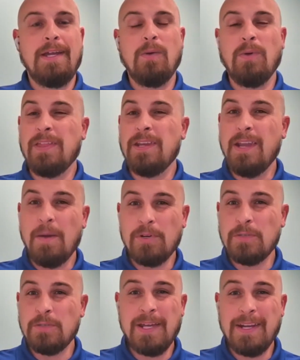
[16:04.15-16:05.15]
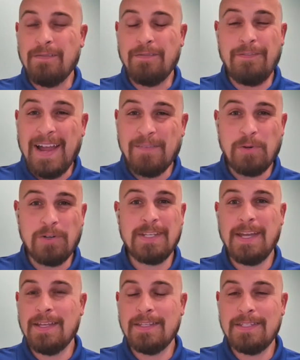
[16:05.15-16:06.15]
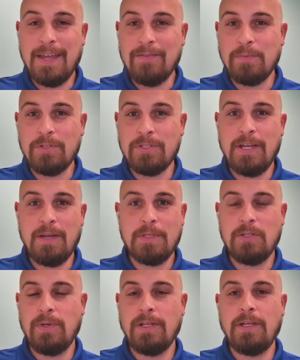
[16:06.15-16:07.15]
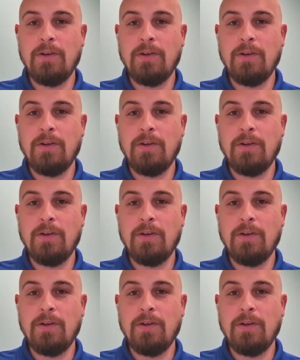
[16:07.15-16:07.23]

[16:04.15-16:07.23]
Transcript: With the numbers being at 5% and 7% between,